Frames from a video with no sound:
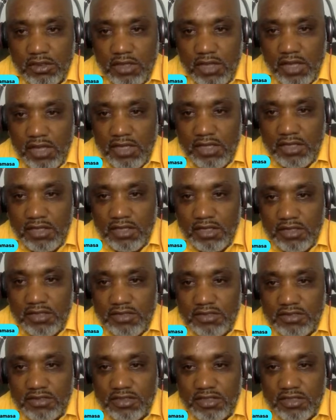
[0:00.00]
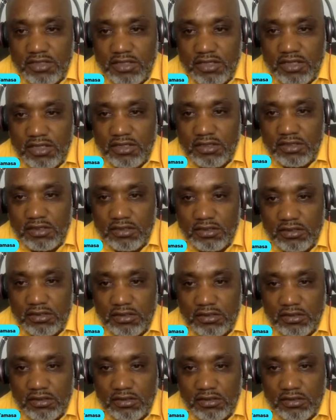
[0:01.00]
Khalil, are you still here?
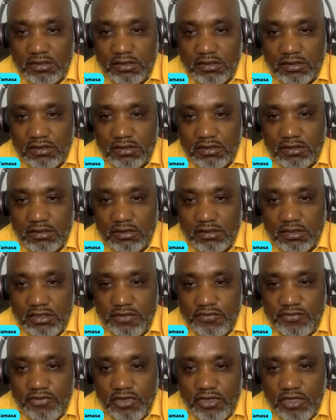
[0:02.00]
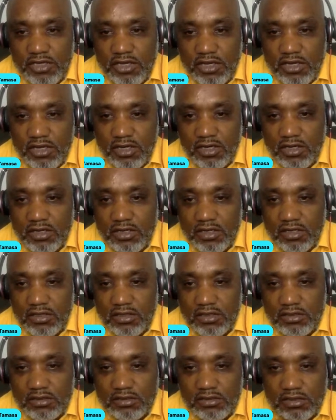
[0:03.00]
If you're here,
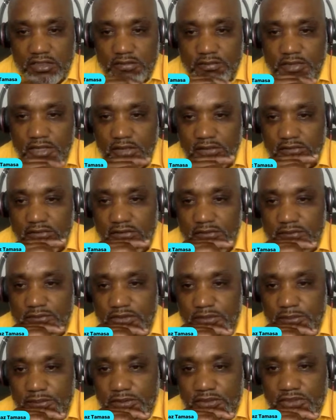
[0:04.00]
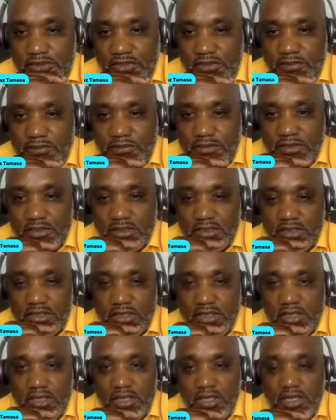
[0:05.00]
give me a thumbs up or something.
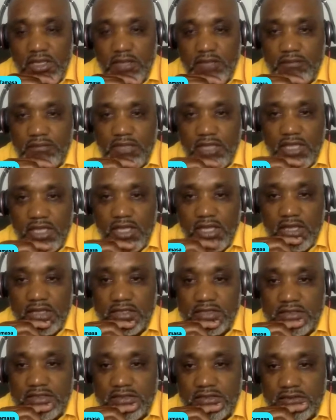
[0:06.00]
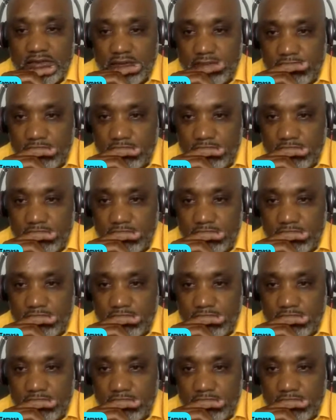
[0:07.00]
Because